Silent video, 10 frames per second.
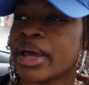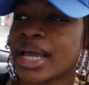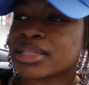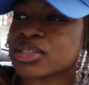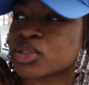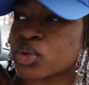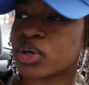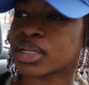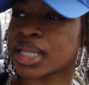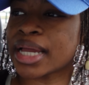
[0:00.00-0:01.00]
back
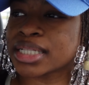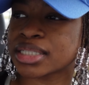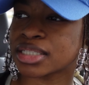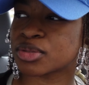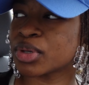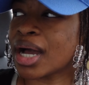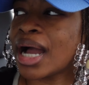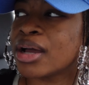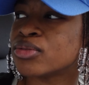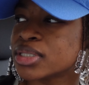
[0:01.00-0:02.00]
sore like this? But
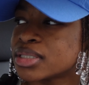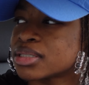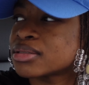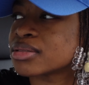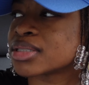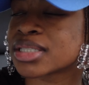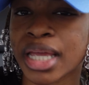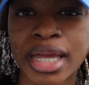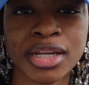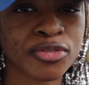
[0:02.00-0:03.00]
I was
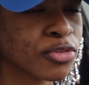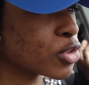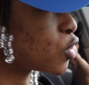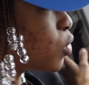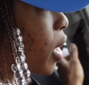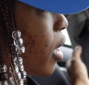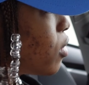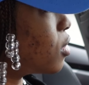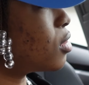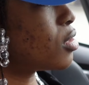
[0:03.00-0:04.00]
skating for two
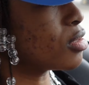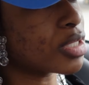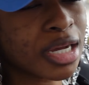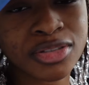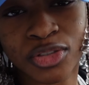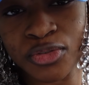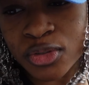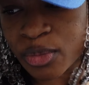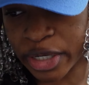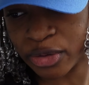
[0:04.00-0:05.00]
hours. That was a
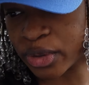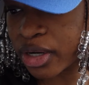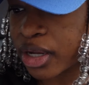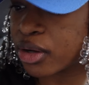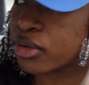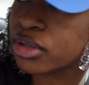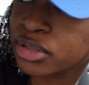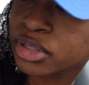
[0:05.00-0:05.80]
full body workout.